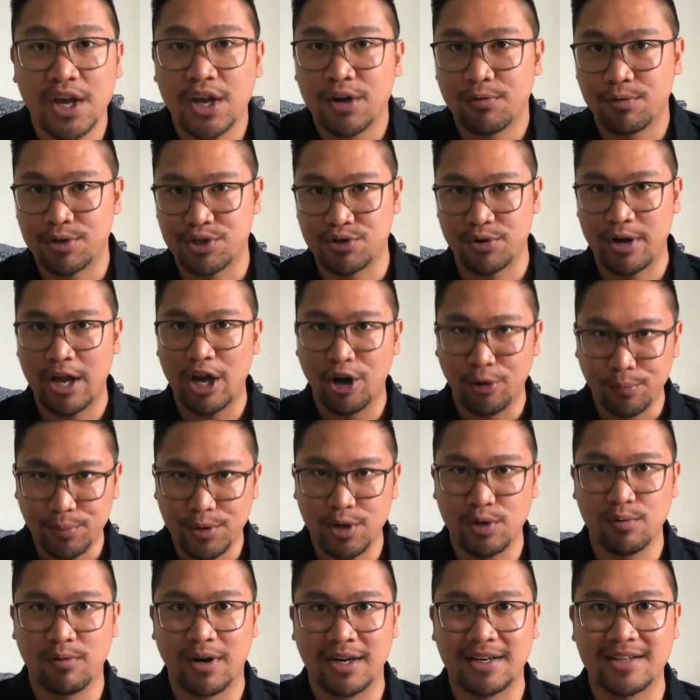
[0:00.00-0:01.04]
which will help
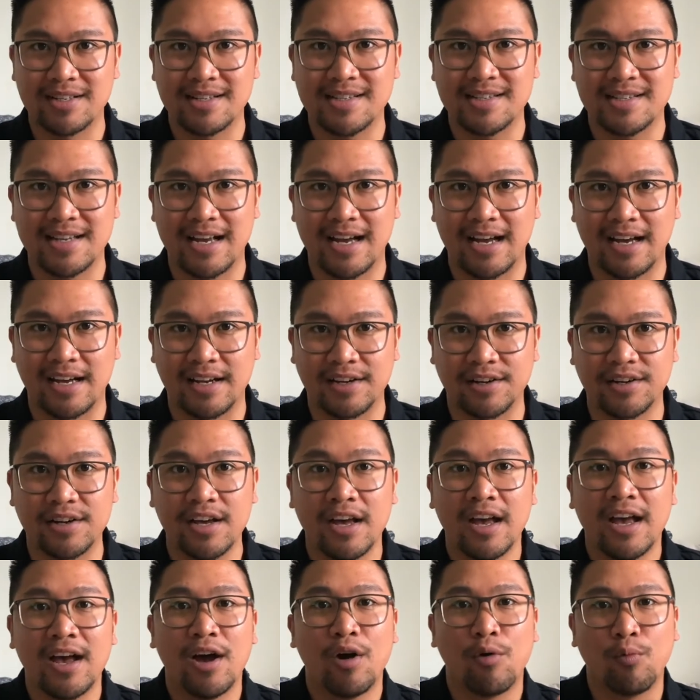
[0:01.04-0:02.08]
you understand
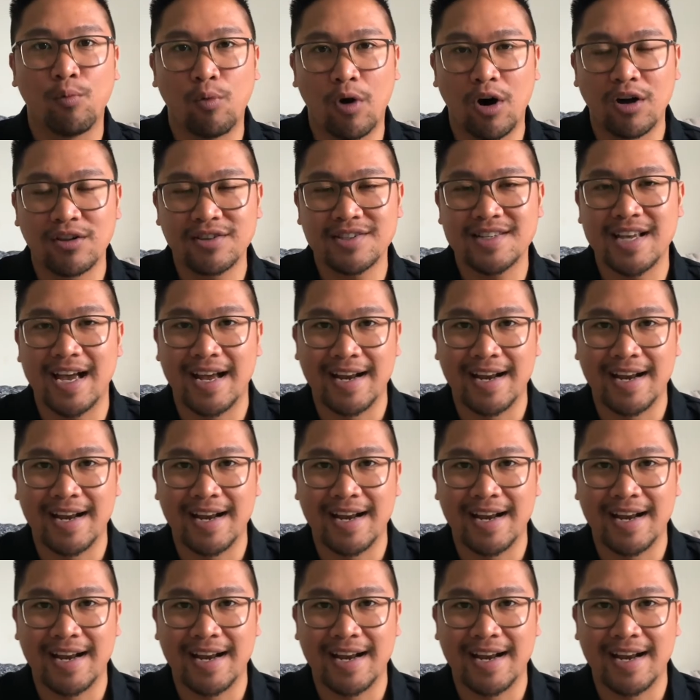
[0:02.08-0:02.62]
what